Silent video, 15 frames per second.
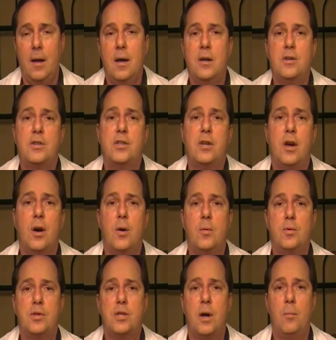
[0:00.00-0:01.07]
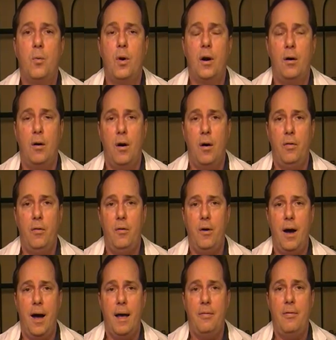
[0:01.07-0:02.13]
So somewhere along the
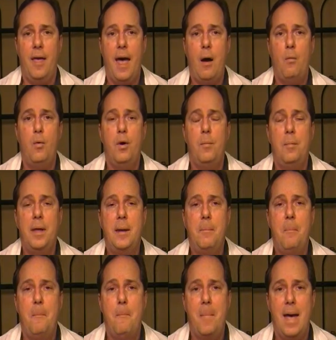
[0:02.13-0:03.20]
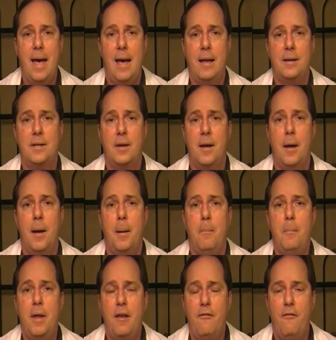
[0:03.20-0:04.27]
line that will be met
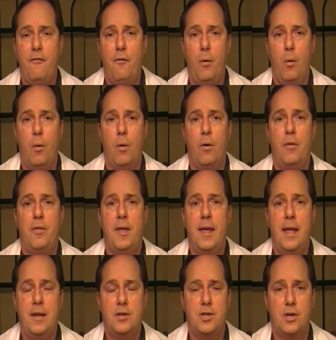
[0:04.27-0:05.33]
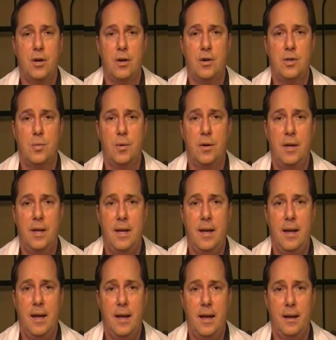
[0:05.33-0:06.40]
before the insurance will
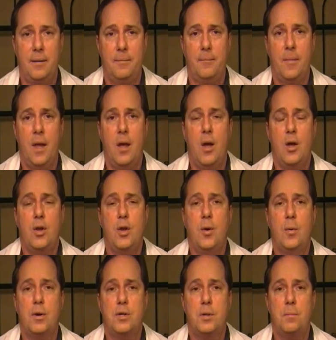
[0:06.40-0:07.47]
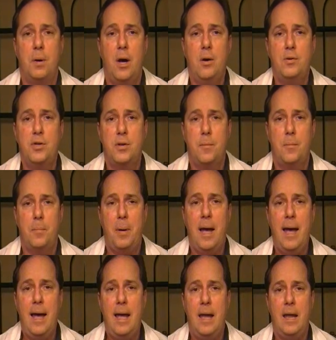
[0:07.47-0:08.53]
kick in. You are supposed to
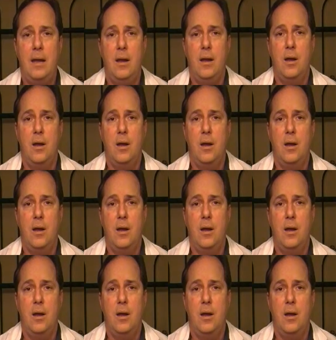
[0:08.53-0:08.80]
pay